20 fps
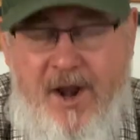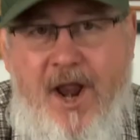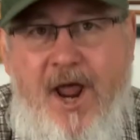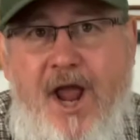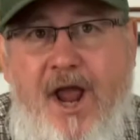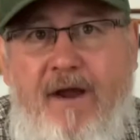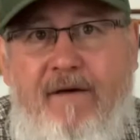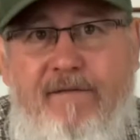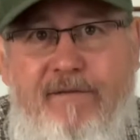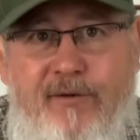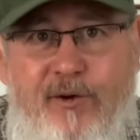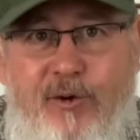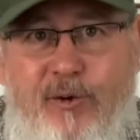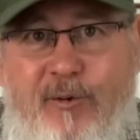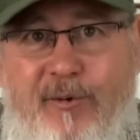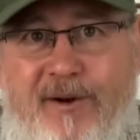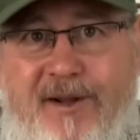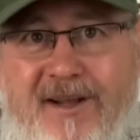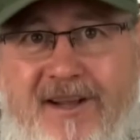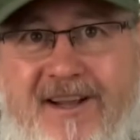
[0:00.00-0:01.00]
day of
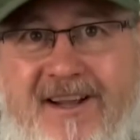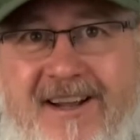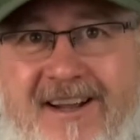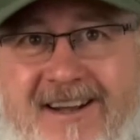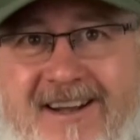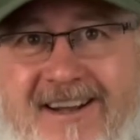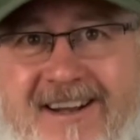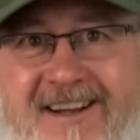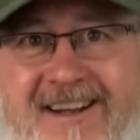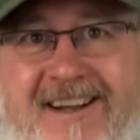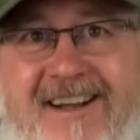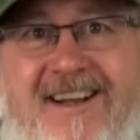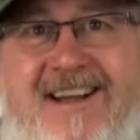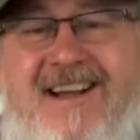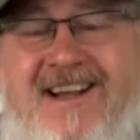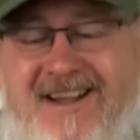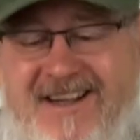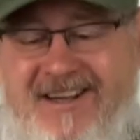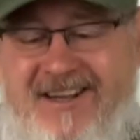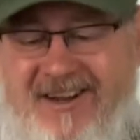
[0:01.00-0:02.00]
food,
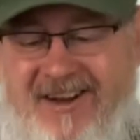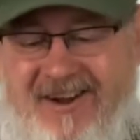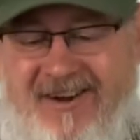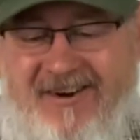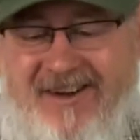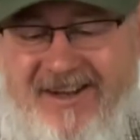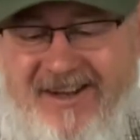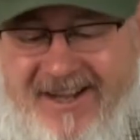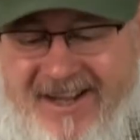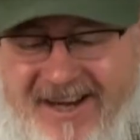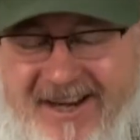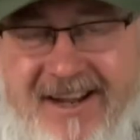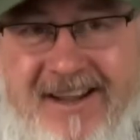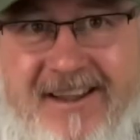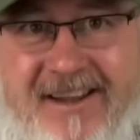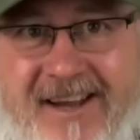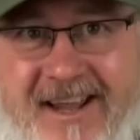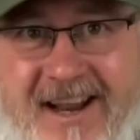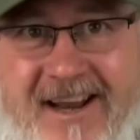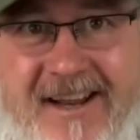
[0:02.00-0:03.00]

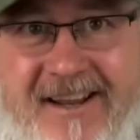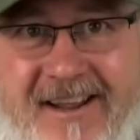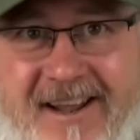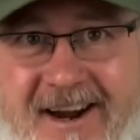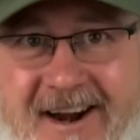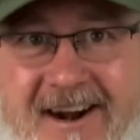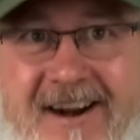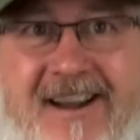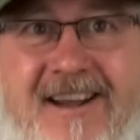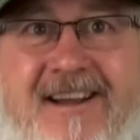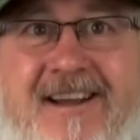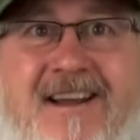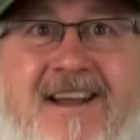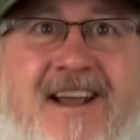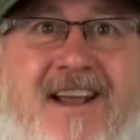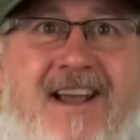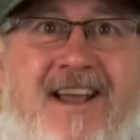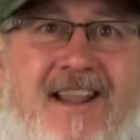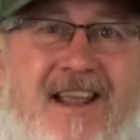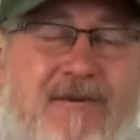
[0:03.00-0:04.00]
getting there.
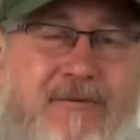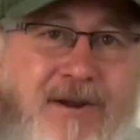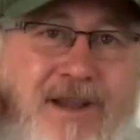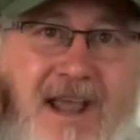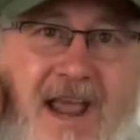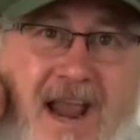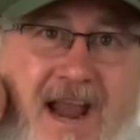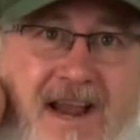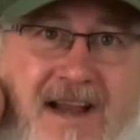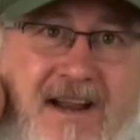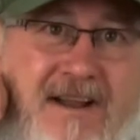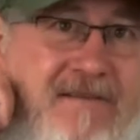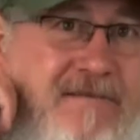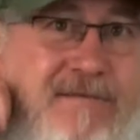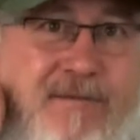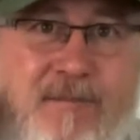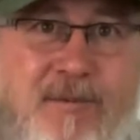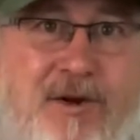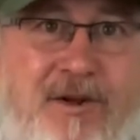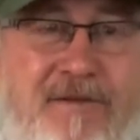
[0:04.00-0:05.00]
And then we ate at
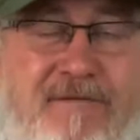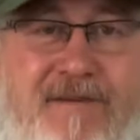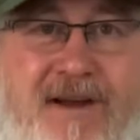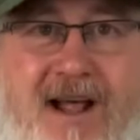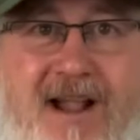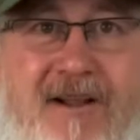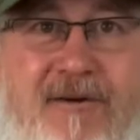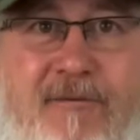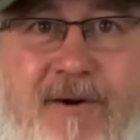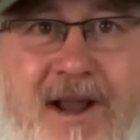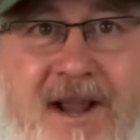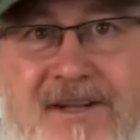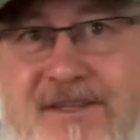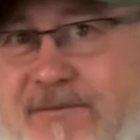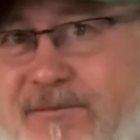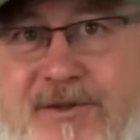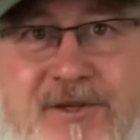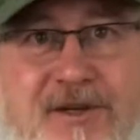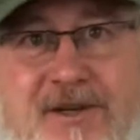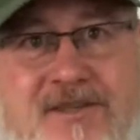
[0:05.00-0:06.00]
Vermilion Valley Ranch,
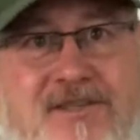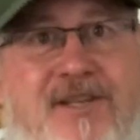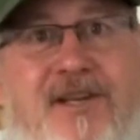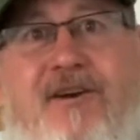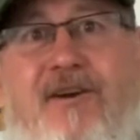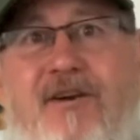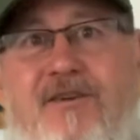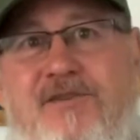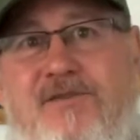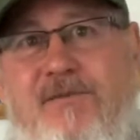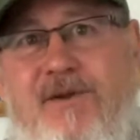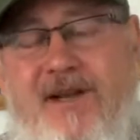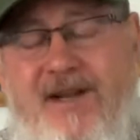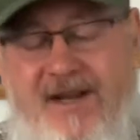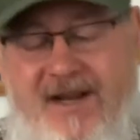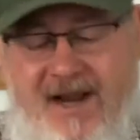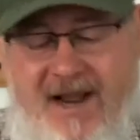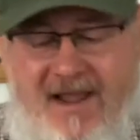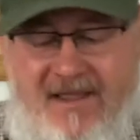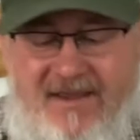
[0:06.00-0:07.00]
and we took a 0, so we
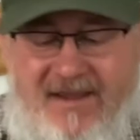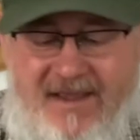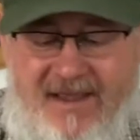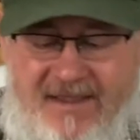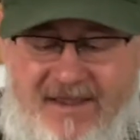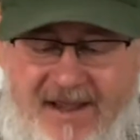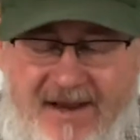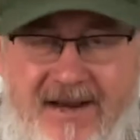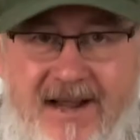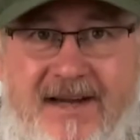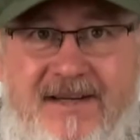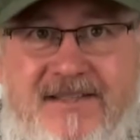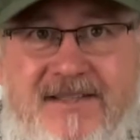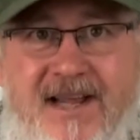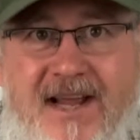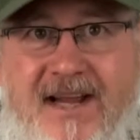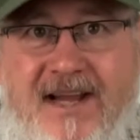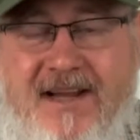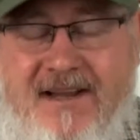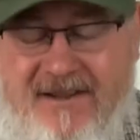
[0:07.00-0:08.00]
didn't eat anything that next
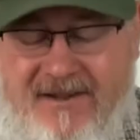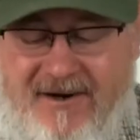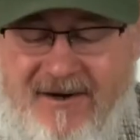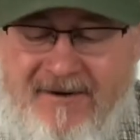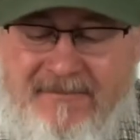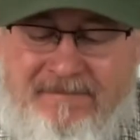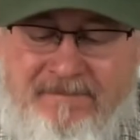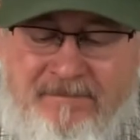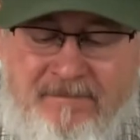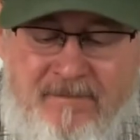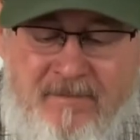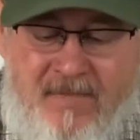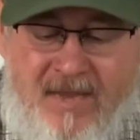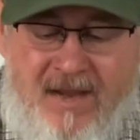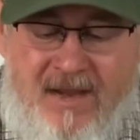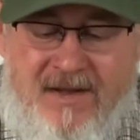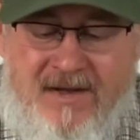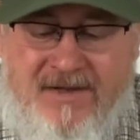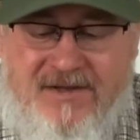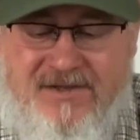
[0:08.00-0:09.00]
day either.
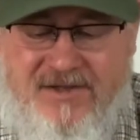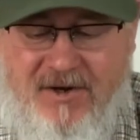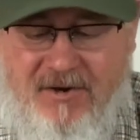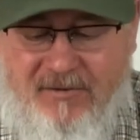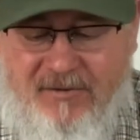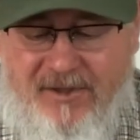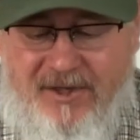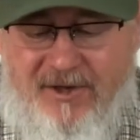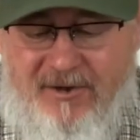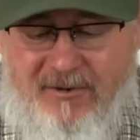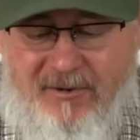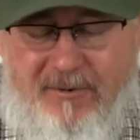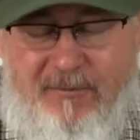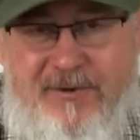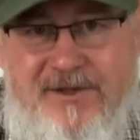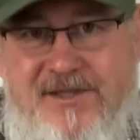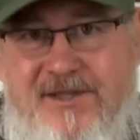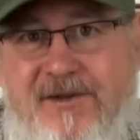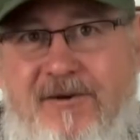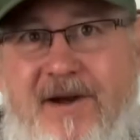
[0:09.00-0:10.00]
So literally,
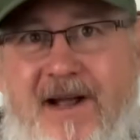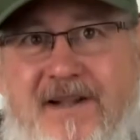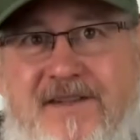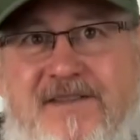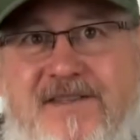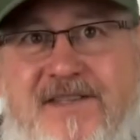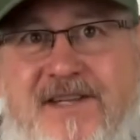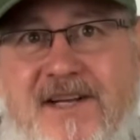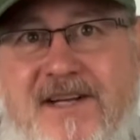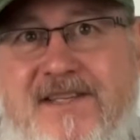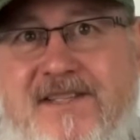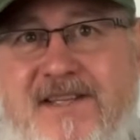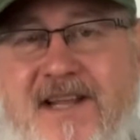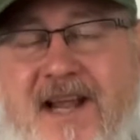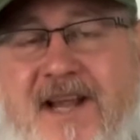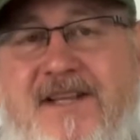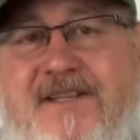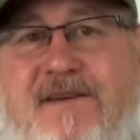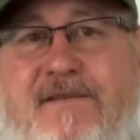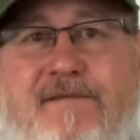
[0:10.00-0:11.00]
we still had 6
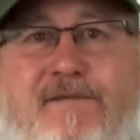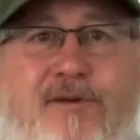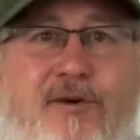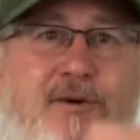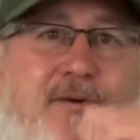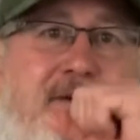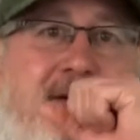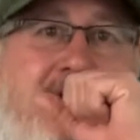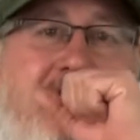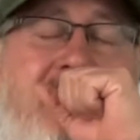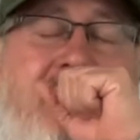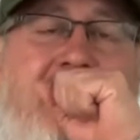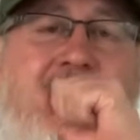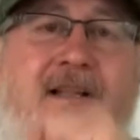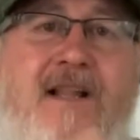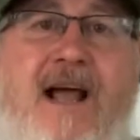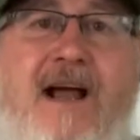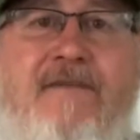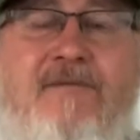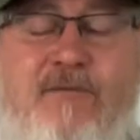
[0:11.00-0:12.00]
days of food
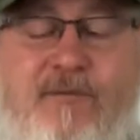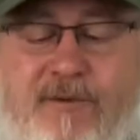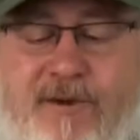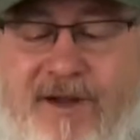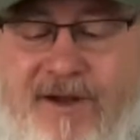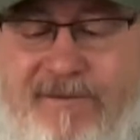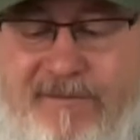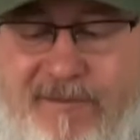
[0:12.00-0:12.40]
left when we hit